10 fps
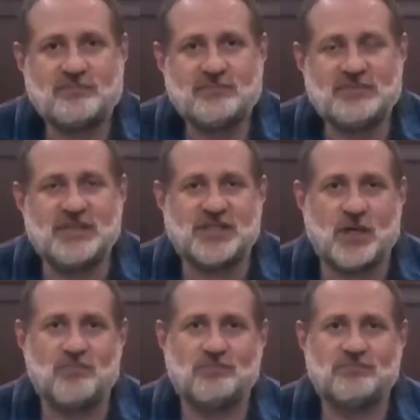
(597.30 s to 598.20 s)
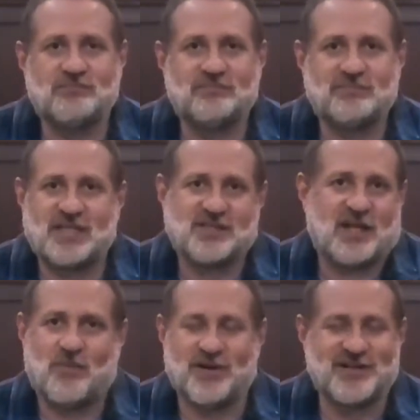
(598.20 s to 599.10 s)
So that's all
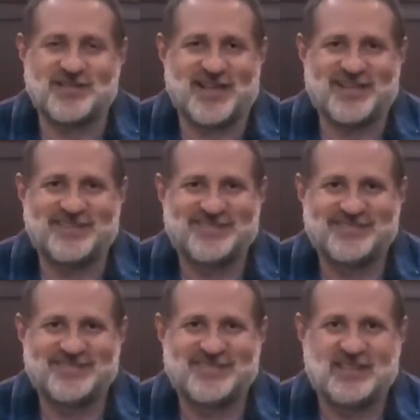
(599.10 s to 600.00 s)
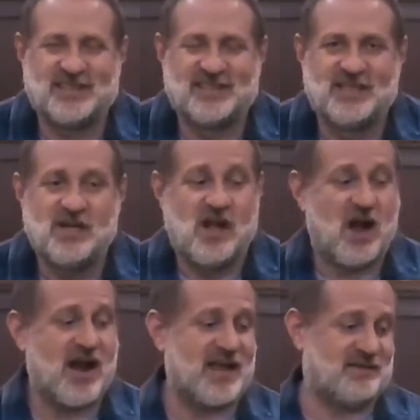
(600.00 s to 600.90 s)
I wanted to say. All
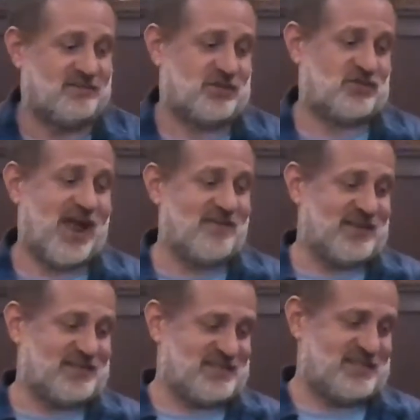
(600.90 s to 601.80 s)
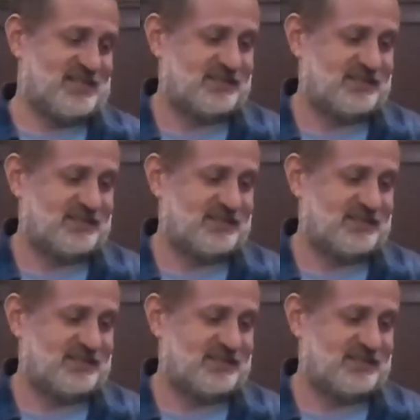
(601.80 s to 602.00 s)
right, Travis,